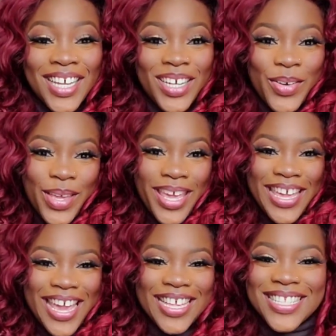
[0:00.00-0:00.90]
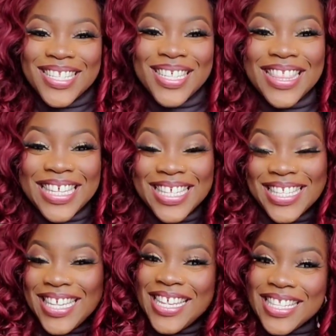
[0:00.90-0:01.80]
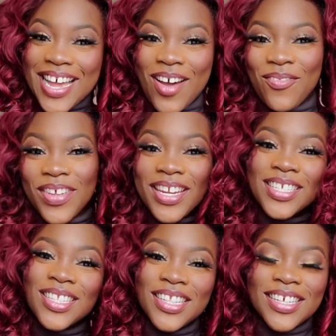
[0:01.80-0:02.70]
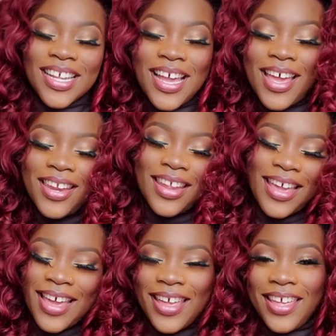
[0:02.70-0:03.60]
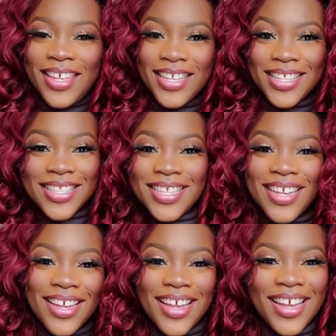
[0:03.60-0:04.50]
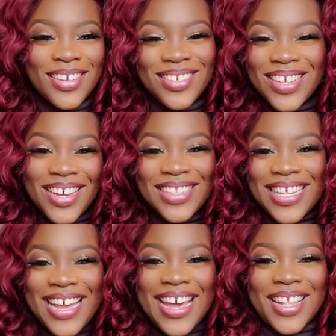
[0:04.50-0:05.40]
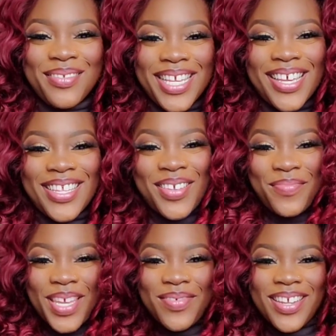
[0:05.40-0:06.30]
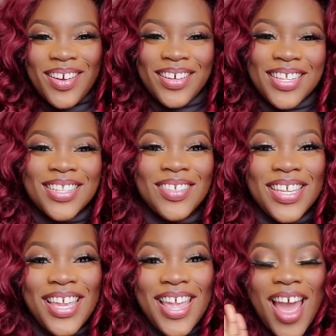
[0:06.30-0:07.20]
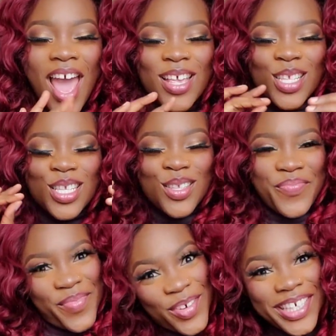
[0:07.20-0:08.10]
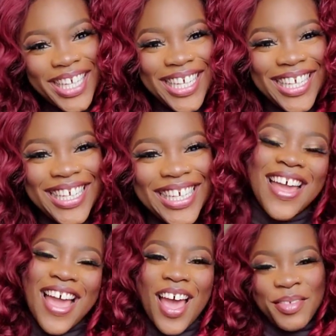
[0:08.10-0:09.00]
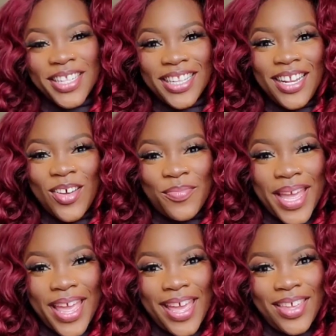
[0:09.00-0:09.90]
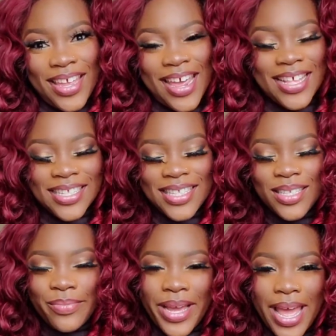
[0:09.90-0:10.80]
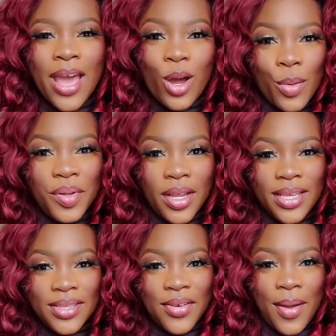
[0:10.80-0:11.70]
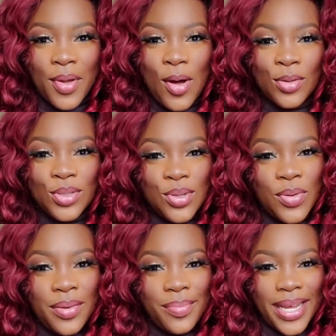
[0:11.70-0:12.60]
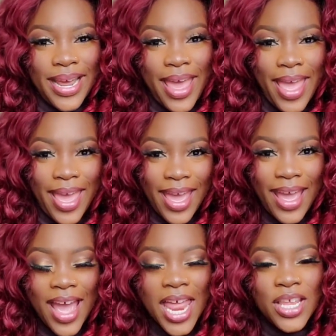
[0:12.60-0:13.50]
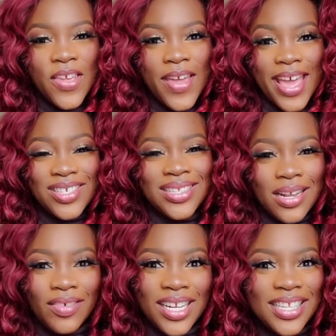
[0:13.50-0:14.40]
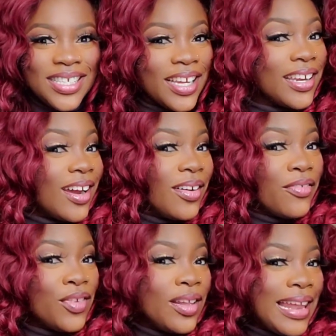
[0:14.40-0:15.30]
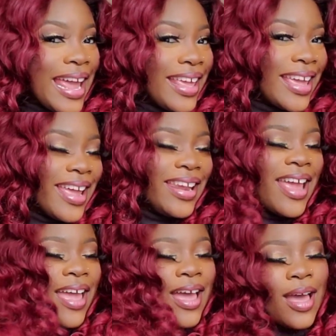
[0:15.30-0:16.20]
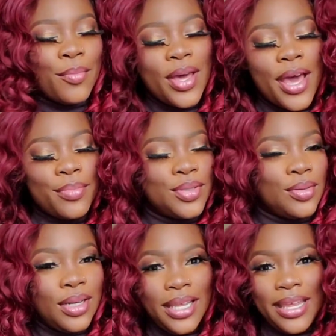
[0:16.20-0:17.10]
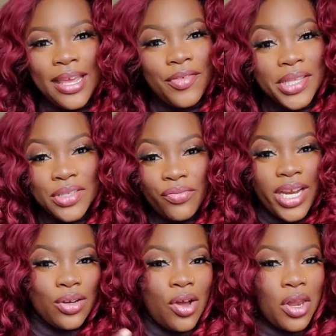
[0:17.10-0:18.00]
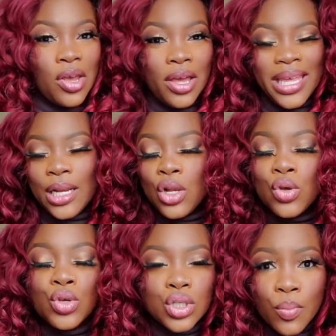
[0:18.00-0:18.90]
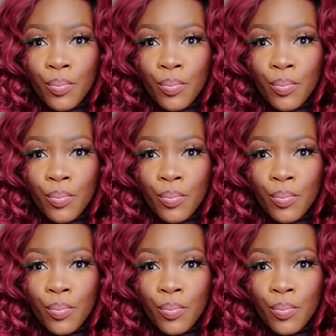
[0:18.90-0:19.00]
Okay guys, so this is our finished look, and guys, I don't know how to act because your baby girl is looking smoking. I absolutely love my hair, you guys. It is by a company on Instagram called Zoe Mana Hair, and you guys should definitely check it out if you like it. I'm absolutely here for this red color. It looks